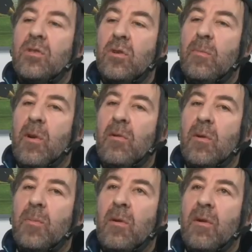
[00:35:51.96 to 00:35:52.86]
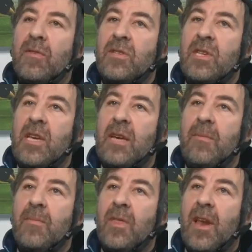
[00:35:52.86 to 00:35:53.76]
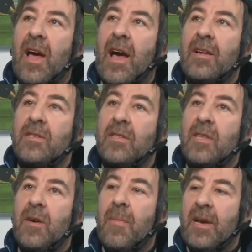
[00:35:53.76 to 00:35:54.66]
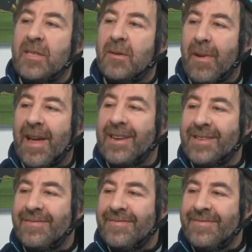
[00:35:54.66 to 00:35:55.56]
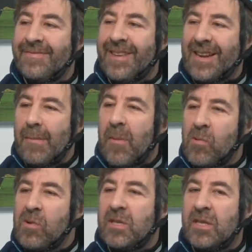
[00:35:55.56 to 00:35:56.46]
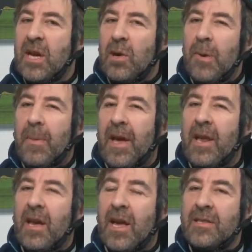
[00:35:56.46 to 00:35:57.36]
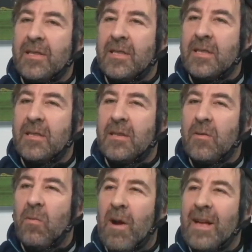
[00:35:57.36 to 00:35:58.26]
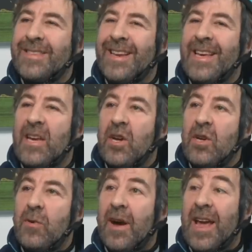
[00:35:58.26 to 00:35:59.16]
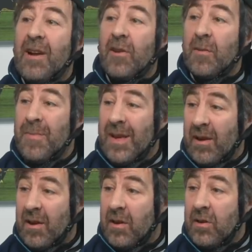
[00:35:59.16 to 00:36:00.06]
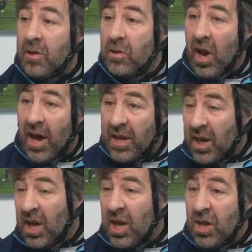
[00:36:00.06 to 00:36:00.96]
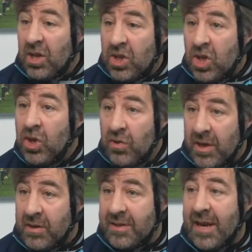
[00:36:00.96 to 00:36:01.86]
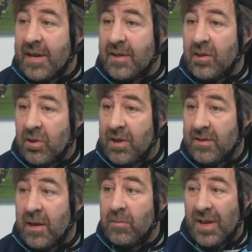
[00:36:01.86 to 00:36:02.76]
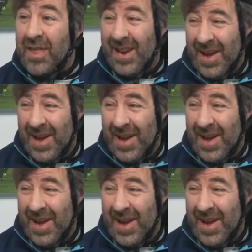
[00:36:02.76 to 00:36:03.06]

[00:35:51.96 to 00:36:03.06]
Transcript: schoolboy rugby of a team that had the amazing player. Yeah. Like I remember once we played against Wesley, who had Eric Miller, who like two years later, three years later, was on the